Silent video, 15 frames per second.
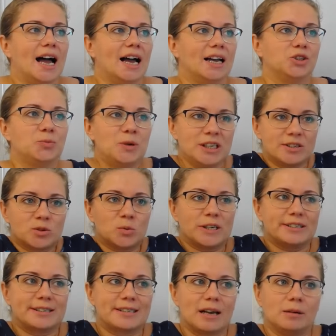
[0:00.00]
It means
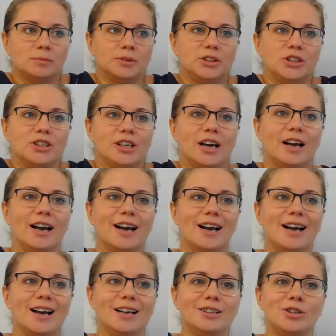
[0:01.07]
when somebody
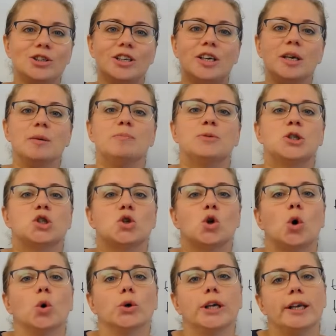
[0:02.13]
keeps
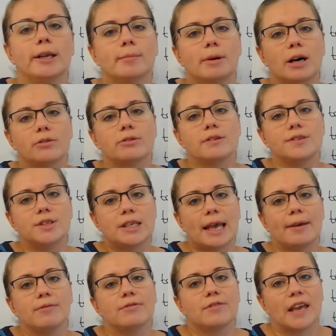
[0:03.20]
talking about the
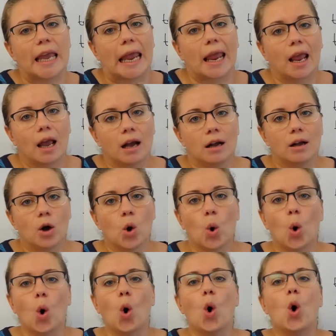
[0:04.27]
same thing
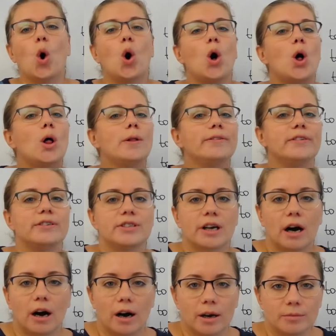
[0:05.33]
all the
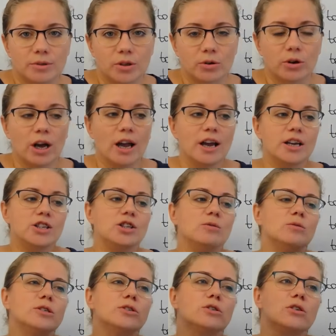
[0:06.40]
time. So she
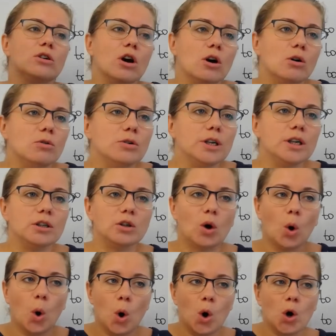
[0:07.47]
was going
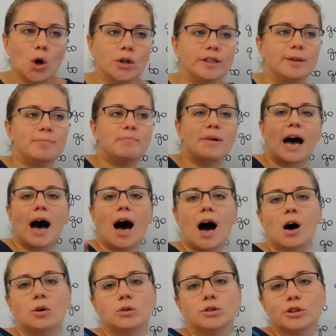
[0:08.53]
on
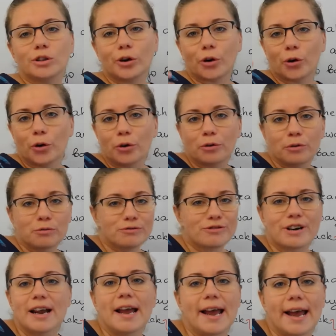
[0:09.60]
about her
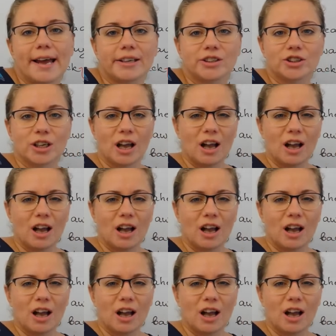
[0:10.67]
friend,